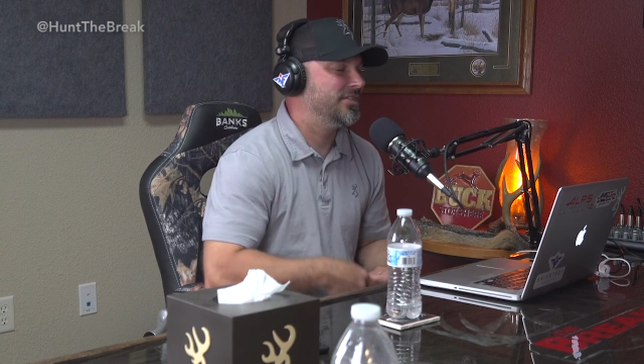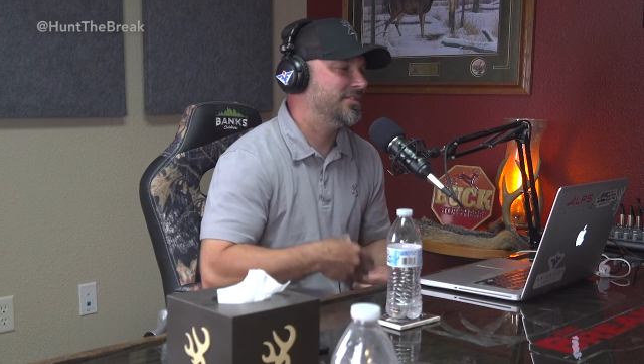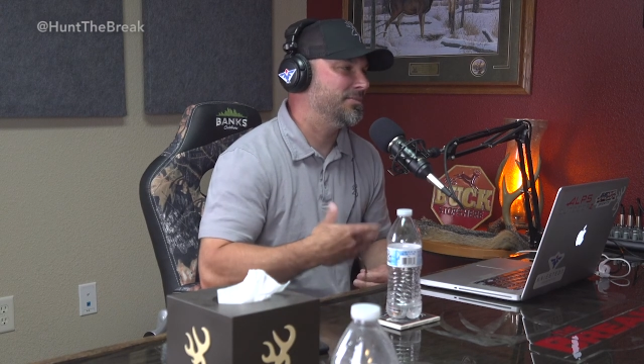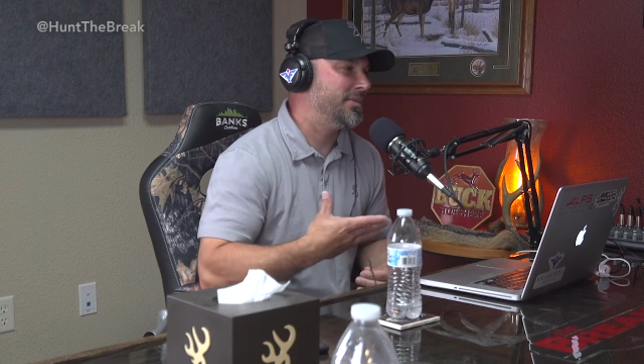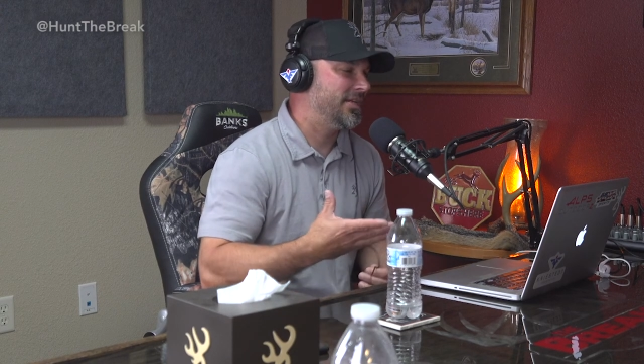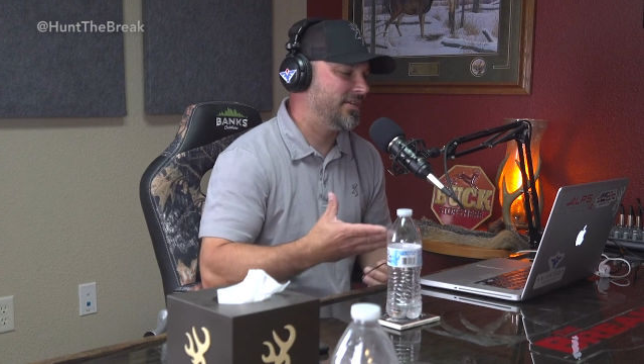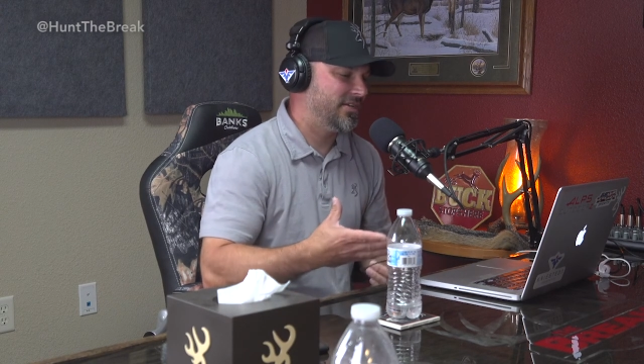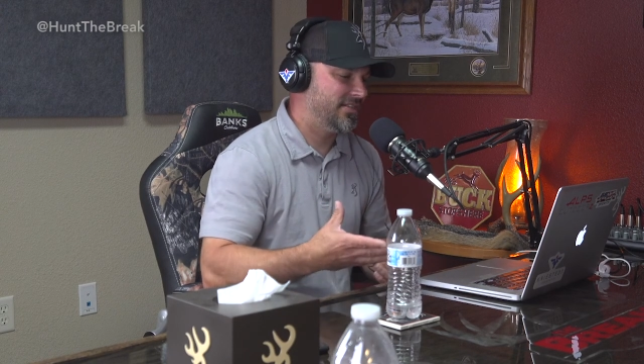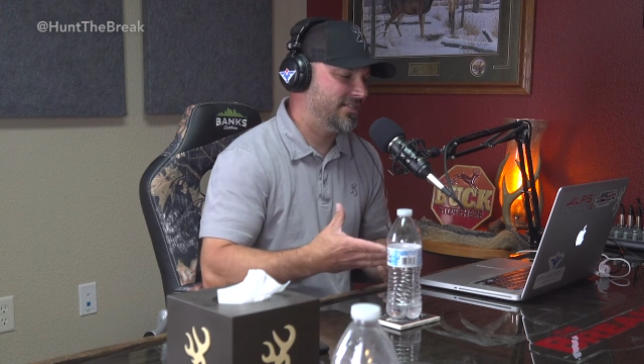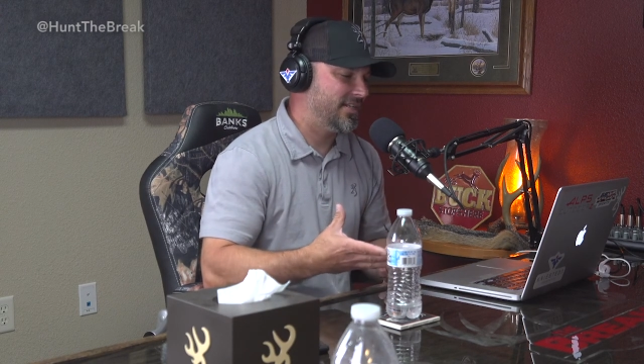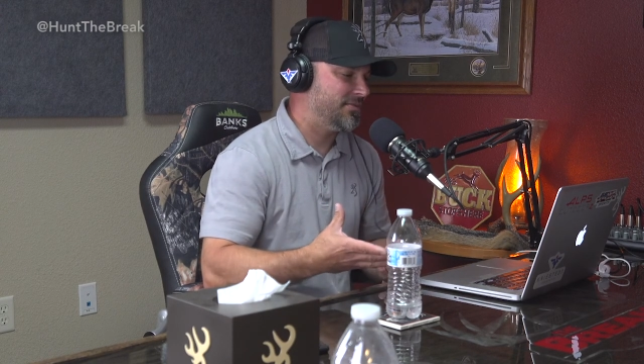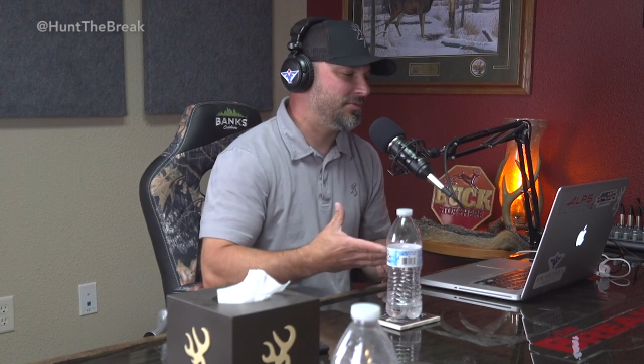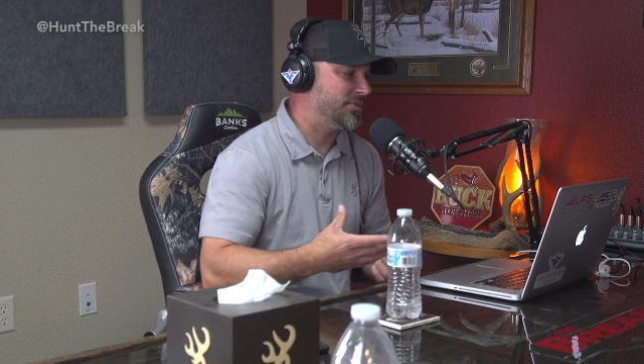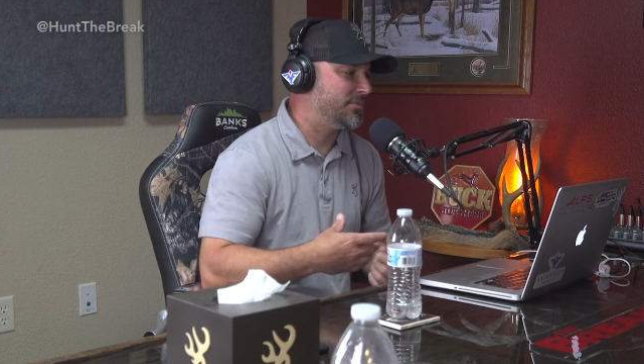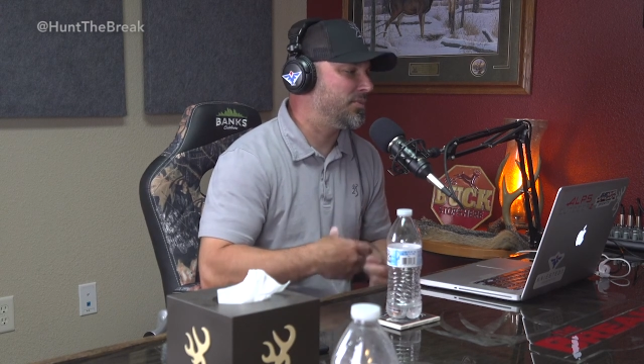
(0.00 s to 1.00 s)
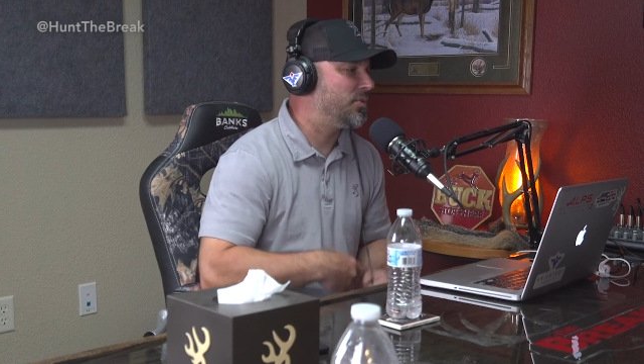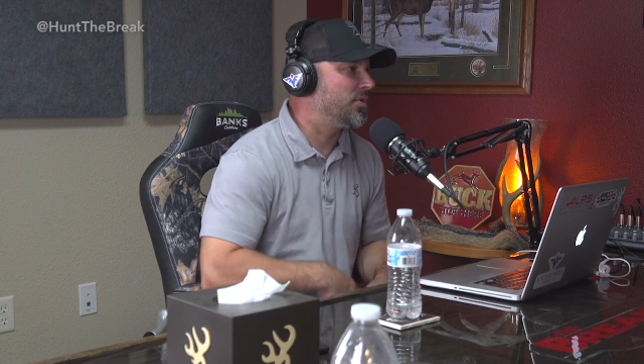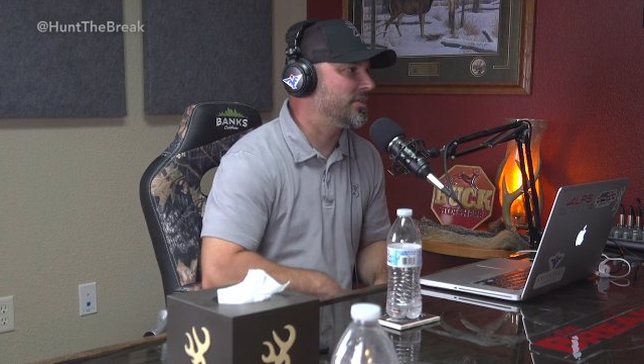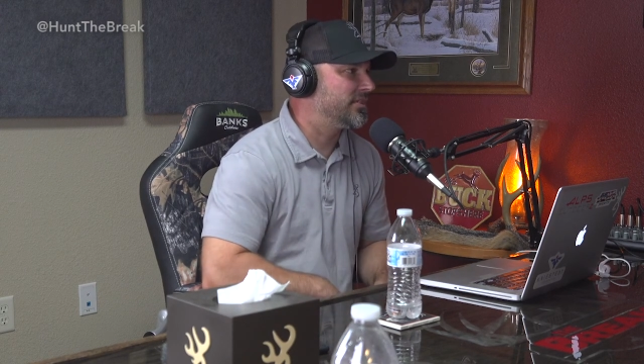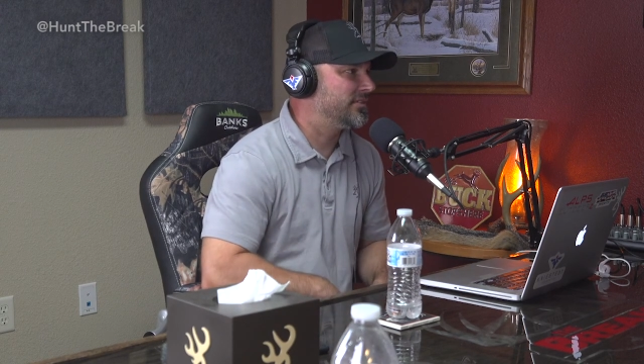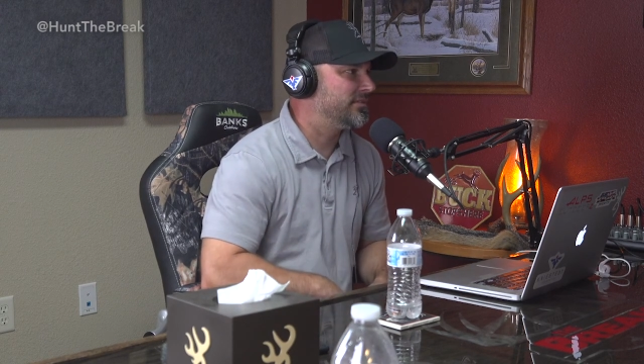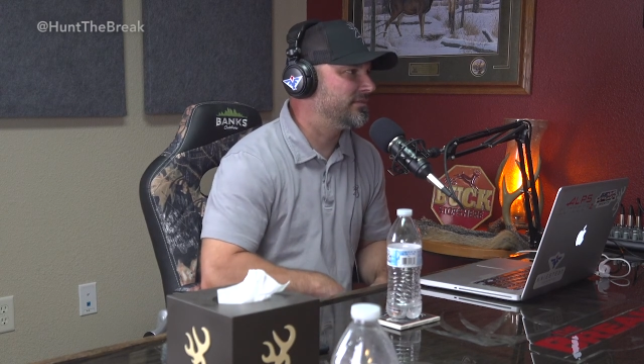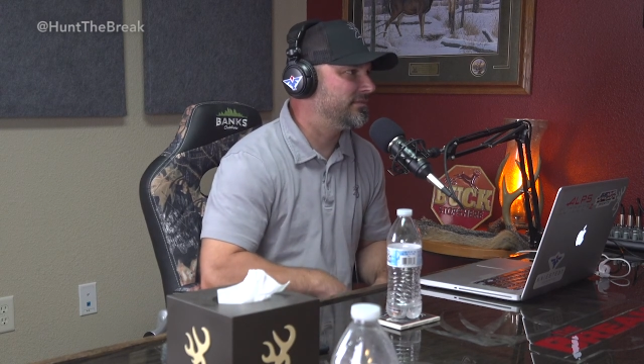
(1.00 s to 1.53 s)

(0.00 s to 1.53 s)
Somebody could have said it was a pork